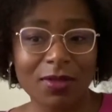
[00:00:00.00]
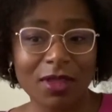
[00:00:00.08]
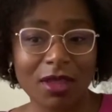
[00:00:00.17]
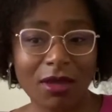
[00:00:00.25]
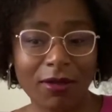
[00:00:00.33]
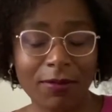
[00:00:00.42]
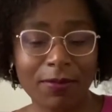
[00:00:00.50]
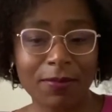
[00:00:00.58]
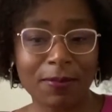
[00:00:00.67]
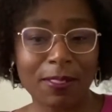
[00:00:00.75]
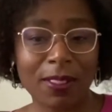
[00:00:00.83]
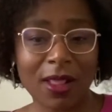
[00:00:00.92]
And
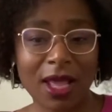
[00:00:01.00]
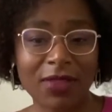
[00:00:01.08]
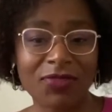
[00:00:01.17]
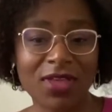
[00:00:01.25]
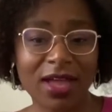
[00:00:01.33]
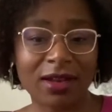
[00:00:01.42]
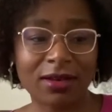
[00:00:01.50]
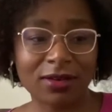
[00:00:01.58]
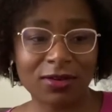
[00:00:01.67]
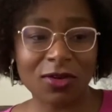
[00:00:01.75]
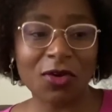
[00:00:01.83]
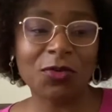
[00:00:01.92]
then
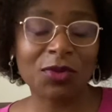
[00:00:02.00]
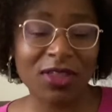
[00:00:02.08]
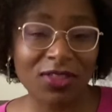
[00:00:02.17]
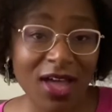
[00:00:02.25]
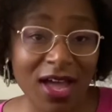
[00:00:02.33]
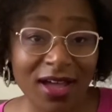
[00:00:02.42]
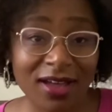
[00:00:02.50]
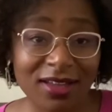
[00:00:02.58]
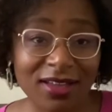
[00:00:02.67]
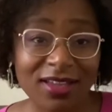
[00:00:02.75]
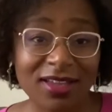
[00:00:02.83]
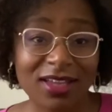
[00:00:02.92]
not only that,
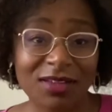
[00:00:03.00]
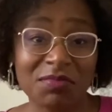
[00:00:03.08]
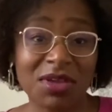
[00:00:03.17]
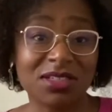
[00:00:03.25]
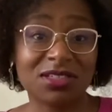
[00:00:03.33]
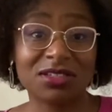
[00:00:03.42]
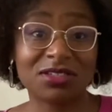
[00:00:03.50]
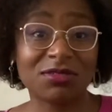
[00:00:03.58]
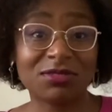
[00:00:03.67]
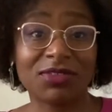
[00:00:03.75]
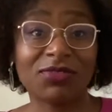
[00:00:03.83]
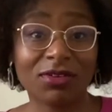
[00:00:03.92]
it makes it so
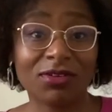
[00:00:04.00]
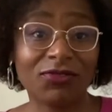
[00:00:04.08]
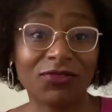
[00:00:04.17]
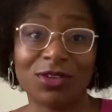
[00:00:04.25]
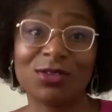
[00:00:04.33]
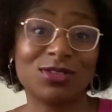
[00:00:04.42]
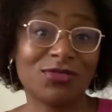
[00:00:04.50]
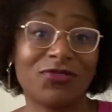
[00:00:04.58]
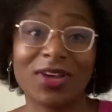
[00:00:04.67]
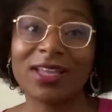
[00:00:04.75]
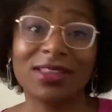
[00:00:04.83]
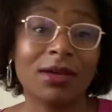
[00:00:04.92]
difficult for you to
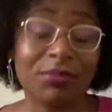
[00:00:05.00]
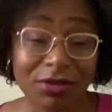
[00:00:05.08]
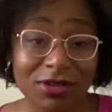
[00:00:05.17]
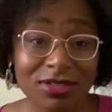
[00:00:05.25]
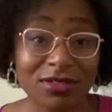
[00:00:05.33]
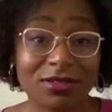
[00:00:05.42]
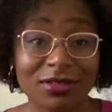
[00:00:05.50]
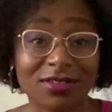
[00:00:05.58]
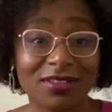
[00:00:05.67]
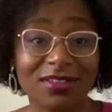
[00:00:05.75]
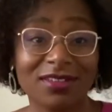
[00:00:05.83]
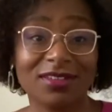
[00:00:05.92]
find that person.
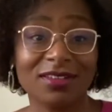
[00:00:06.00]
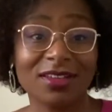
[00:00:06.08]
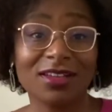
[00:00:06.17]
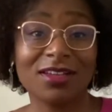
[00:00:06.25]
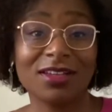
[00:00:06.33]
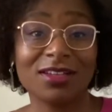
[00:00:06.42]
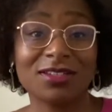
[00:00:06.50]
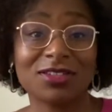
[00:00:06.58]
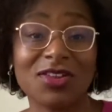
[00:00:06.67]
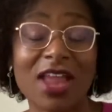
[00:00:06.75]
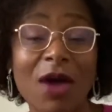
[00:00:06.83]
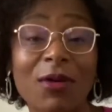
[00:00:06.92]
So
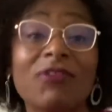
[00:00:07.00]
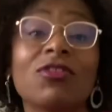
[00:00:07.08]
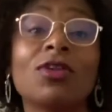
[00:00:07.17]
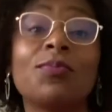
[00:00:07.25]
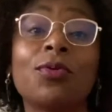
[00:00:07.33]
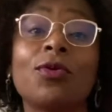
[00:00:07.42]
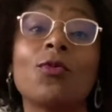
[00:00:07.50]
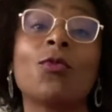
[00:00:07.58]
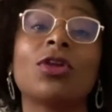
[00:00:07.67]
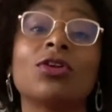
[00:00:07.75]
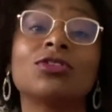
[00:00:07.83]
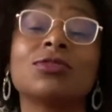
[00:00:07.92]
now I've got to put
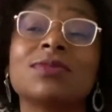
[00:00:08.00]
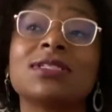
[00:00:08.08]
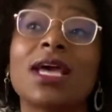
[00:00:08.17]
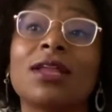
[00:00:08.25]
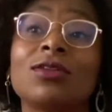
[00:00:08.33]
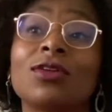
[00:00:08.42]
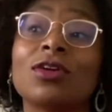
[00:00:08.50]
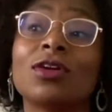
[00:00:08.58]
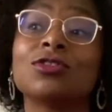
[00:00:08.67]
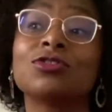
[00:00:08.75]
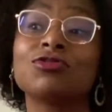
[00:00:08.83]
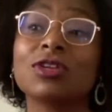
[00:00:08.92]
100%
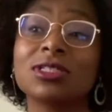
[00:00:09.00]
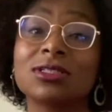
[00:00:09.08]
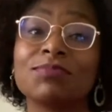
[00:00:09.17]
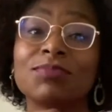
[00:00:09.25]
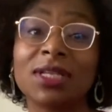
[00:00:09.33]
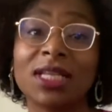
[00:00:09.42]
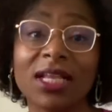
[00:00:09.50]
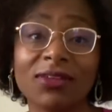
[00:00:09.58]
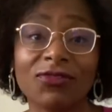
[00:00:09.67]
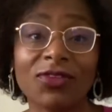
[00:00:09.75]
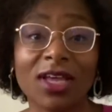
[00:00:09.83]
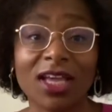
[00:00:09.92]
trust and belief
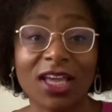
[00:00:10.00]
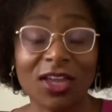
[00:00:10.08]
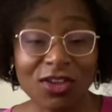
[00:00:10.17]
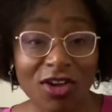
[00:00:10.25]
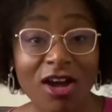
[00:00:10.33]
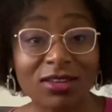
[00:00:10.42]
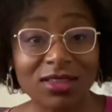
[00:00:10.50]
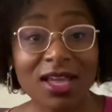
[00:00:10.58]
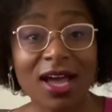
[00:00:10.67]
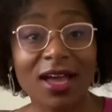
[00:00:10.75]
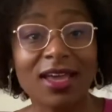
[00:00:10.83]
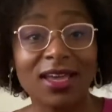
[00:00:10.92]
in God
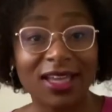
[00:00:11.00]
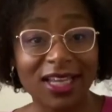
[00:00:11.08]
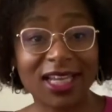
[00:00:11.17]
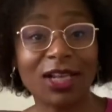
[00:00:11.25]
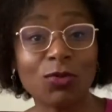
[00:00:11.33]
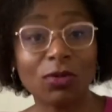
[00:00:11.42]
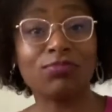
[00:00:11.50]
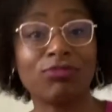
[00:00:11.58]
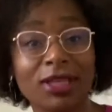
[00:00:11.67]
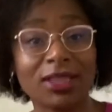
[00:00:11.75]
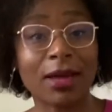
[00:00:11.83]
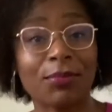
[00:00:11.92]
that he will
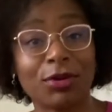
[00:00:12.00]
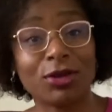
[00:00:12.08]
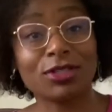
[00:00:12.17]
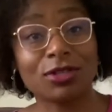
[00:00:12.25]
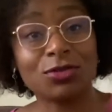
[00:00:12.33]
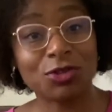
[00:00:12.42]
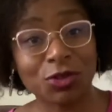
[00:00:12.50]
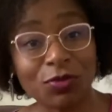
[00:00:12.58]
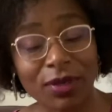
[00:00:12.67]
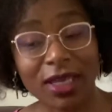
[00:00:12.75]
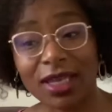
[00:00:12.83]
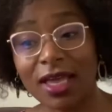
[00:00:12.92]
bring that person to
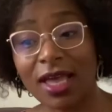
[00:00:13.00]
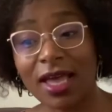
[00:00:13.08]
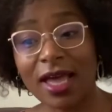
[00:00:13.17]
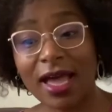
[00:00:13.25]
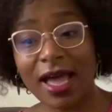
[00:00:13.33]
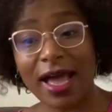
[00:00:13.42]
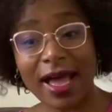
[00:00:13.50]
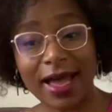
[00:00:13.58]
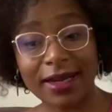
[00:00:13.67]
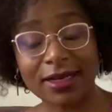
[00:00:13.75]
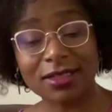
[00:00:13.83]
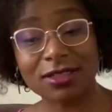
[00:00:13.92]
me.
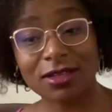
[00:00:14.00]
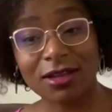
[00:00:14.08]
And